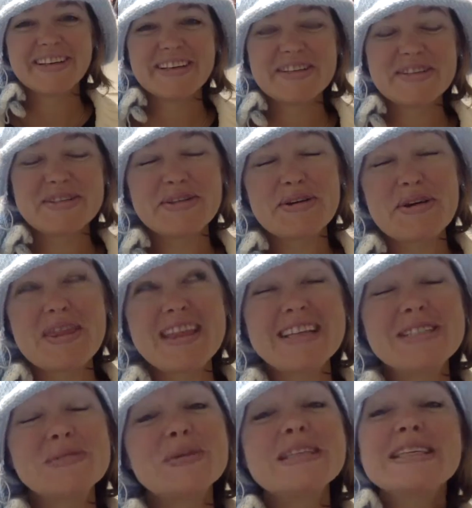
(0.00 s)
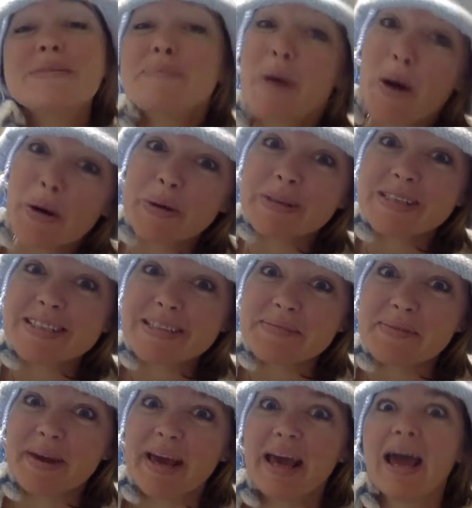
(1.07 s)
So this was supposed to
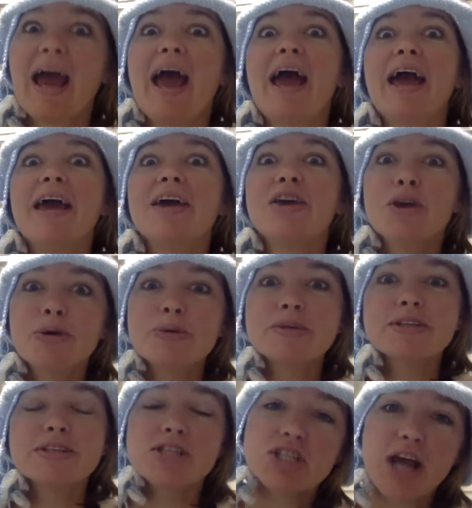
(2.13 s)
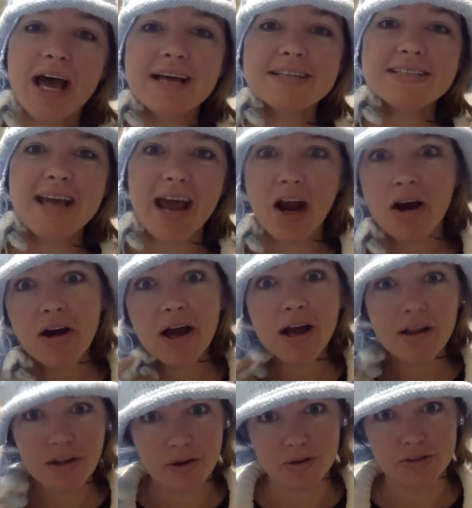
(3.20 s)
be a cute jazz era
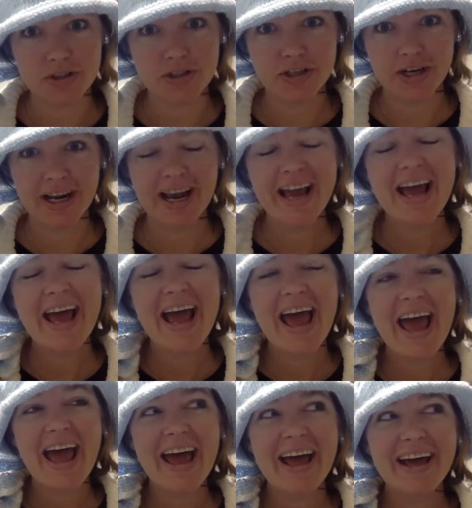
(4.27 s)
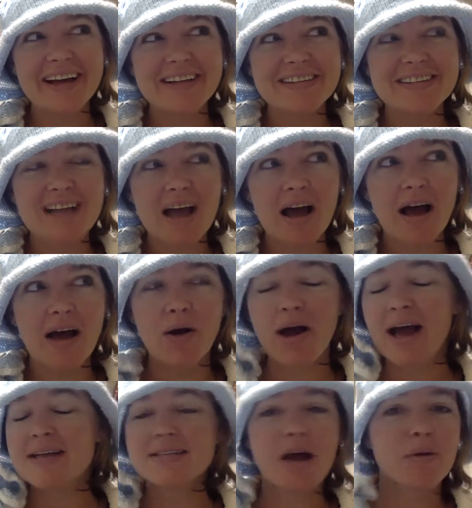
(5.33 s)
cloche, and
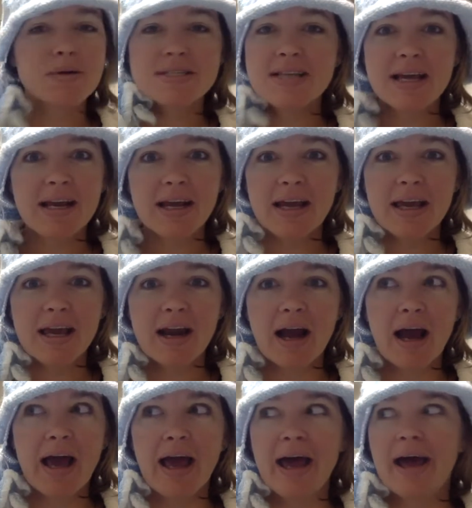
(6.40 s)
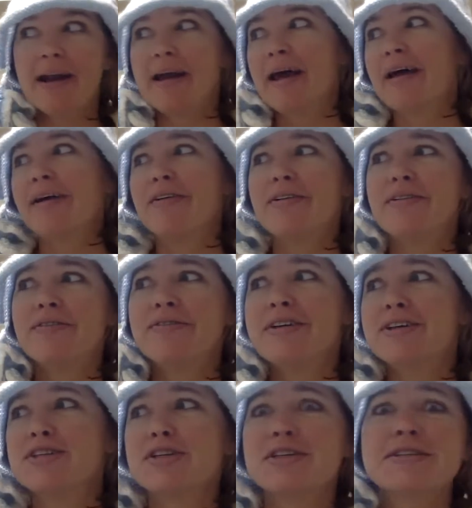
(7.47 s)
as I was knitting it, I had
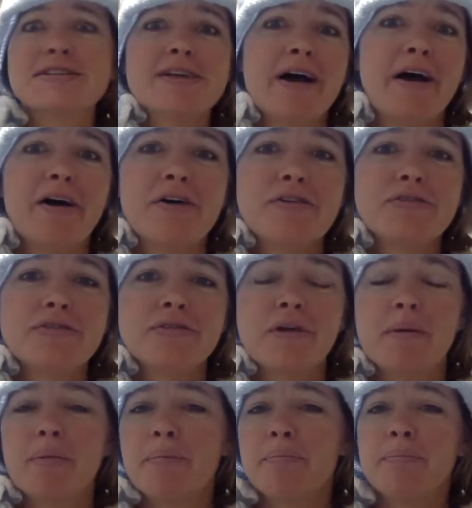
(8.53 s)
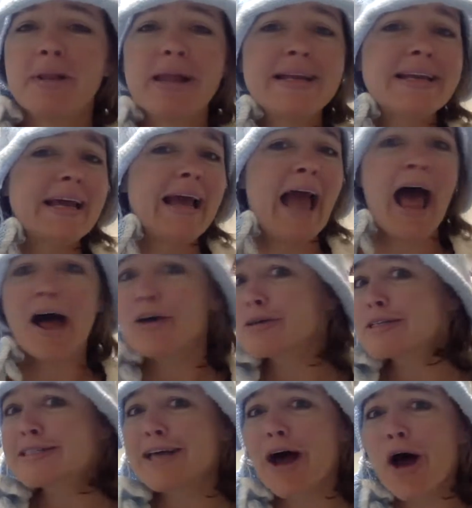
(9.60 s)
visions of blending
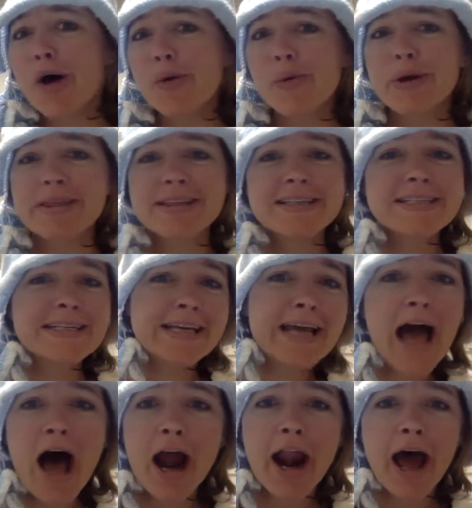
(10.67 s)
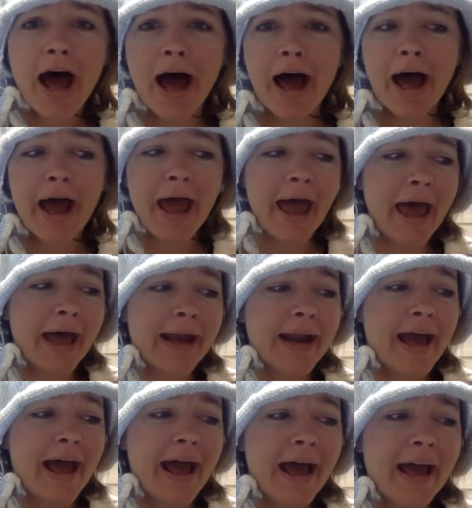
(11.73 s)
Elsa with Tiana and
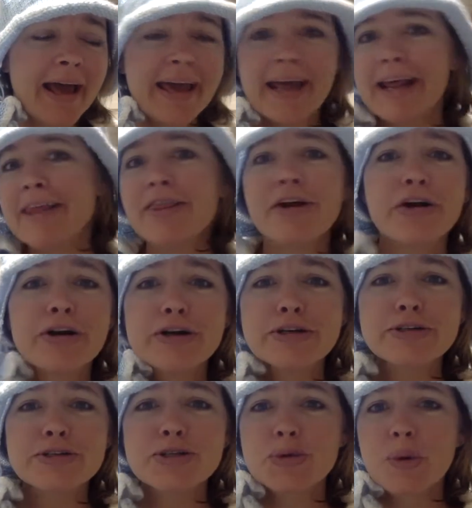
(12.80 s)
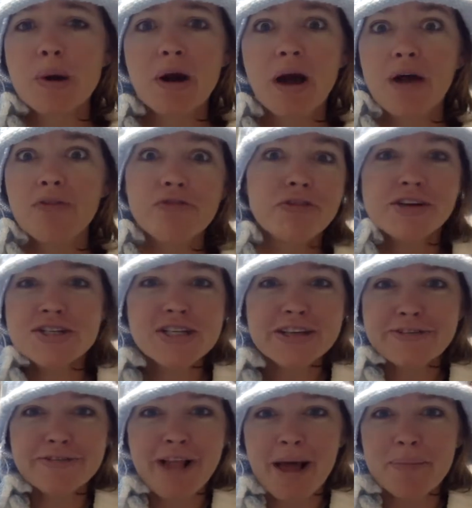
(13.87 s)
getting the urge to wear a fringy
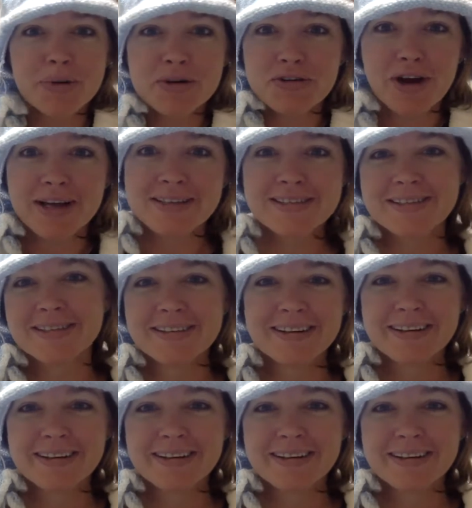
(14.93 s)
flapper dress.